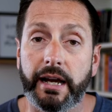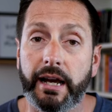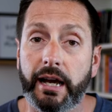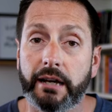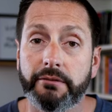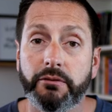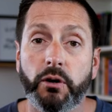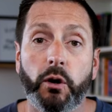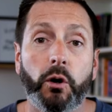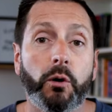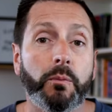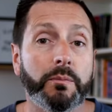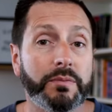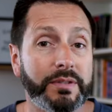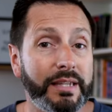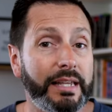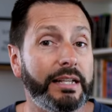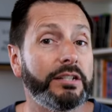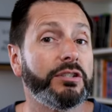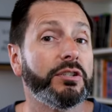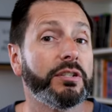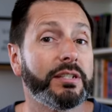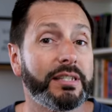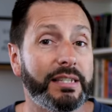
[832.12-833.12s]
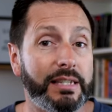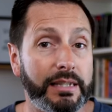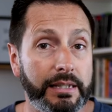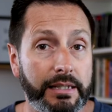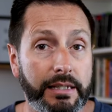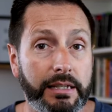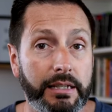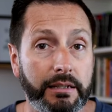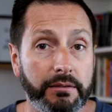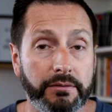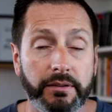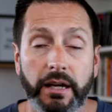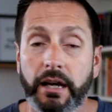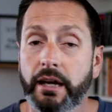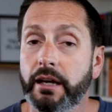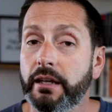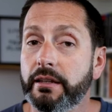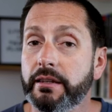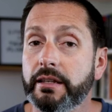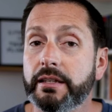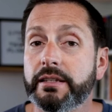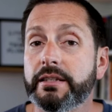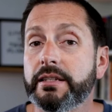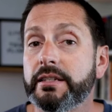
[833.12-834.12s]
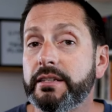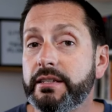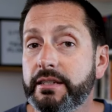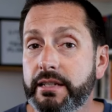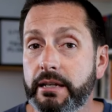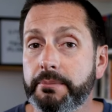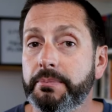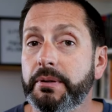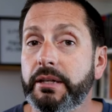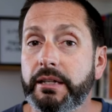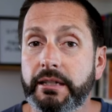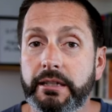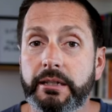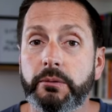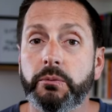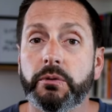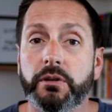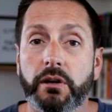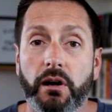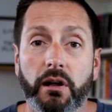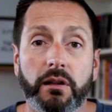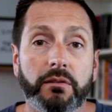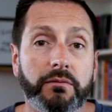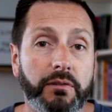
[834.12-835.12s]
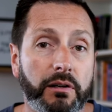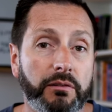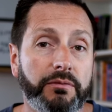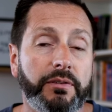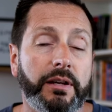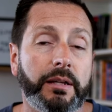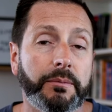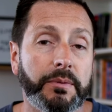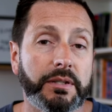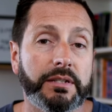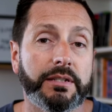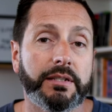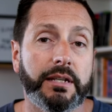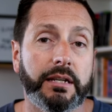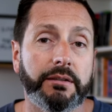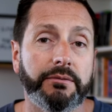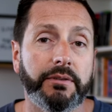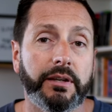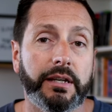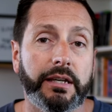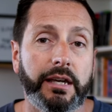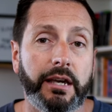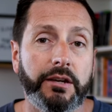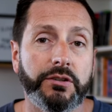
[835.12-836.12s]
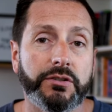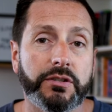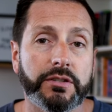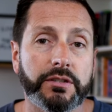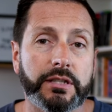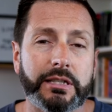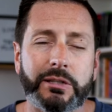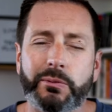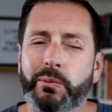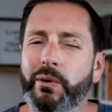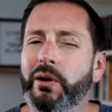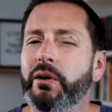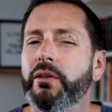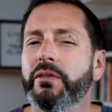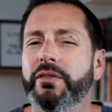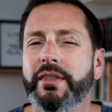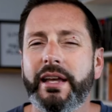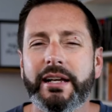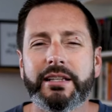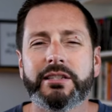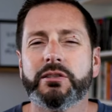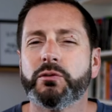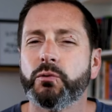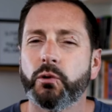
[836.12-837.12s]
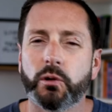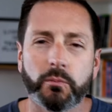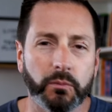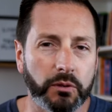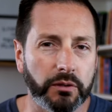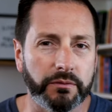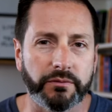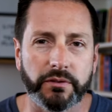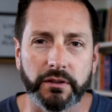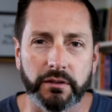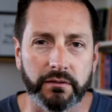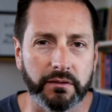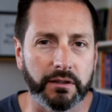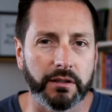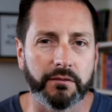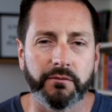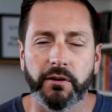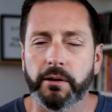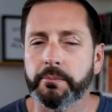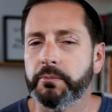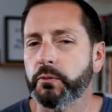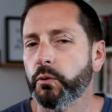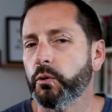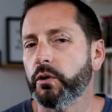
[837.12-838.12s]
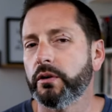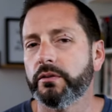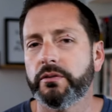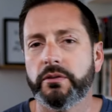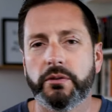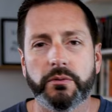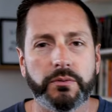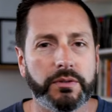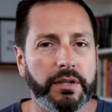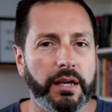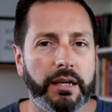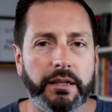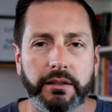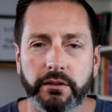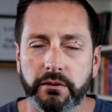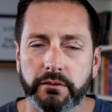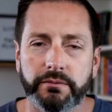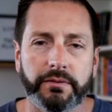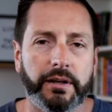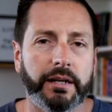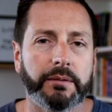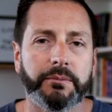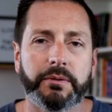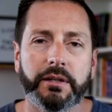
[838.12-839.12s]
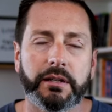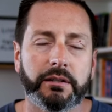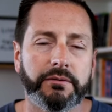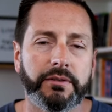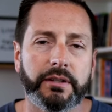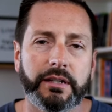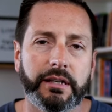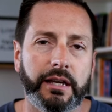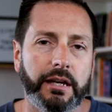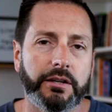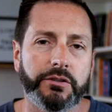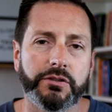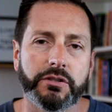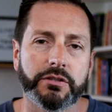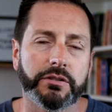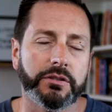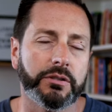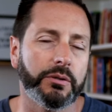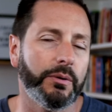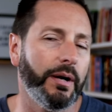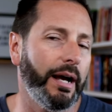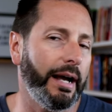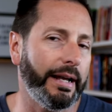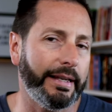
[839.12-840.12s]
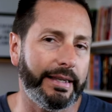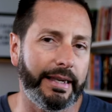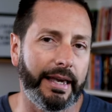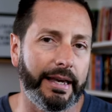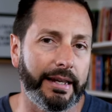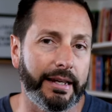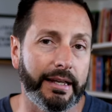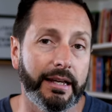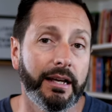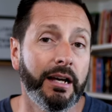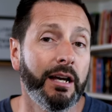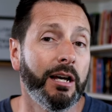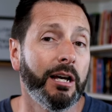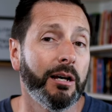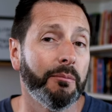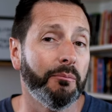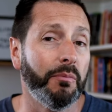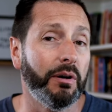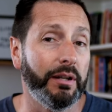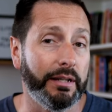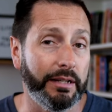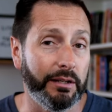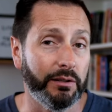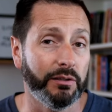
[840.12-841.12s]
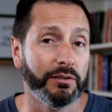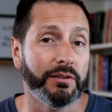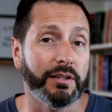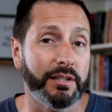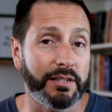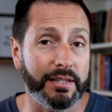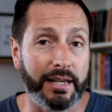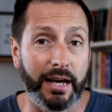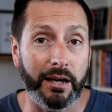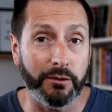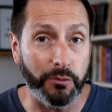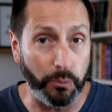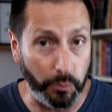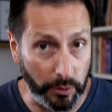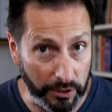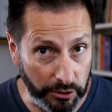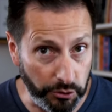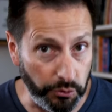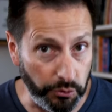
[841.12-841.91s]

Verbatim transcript: have homes, they just leave. This is typically when all of our families take vacations as well. That's normal if you live up north, you take your family on a vacation too. I get get it. But here in the South, we